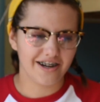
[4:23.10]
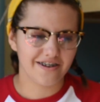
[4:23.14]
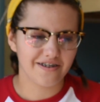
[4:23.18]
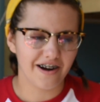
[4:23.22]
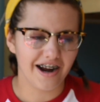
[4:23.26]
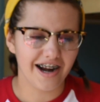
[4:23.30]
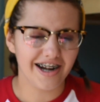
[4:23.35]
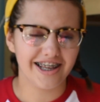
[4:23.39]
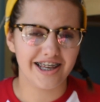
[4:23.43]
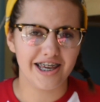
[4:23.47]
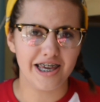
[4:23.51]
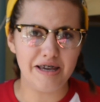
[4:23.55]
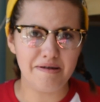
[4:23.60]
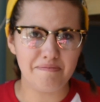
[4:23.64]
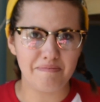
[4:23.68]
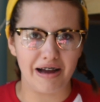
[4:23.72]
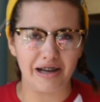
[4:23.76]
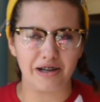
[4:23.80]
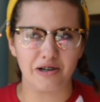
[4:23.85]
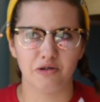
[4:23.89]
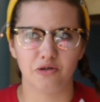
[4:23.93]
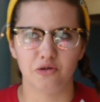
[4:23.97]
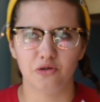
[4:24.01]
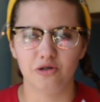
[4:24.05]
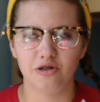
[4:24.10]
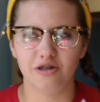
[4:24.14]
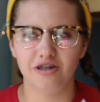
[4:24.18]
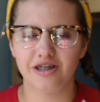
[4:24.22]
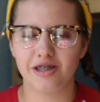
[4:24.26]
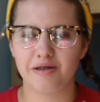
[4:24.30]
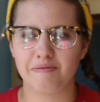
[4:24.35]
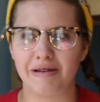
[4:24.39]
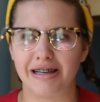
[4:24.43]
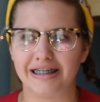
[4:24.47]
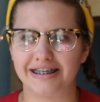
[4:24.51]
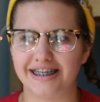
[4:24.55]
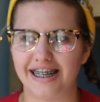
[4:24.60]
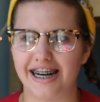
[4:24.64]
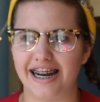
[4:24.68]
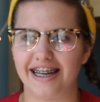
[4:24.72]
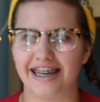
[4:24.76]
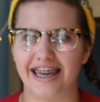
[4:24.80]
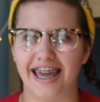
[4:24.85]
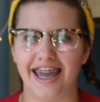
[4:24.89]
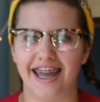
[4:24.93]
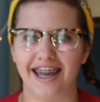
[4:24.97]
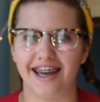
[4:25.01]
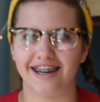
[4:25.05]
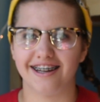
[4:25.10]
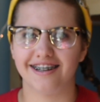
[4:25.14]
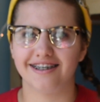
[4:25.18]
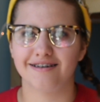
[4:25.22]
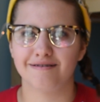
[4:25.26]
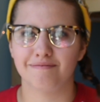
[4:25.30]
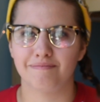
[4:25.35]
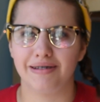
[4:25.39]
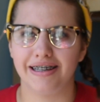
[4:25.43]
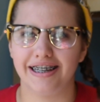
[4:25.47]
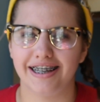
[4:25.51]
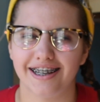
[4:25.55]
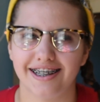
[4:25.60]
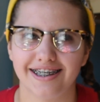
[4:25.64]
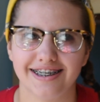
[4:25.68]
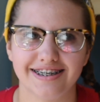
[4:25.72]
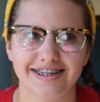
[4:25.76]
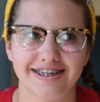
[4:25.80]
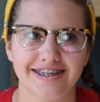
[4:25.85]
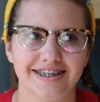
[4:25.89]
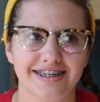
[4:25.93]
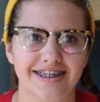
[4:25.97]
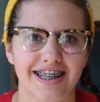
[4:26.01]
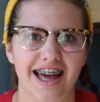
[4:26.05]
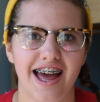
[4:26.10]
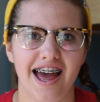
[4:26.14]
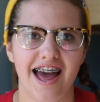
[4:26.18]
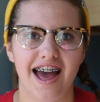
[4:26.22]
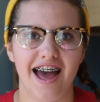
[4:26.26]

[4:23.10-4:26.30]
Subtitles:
I try to keep my cool the best that I can because,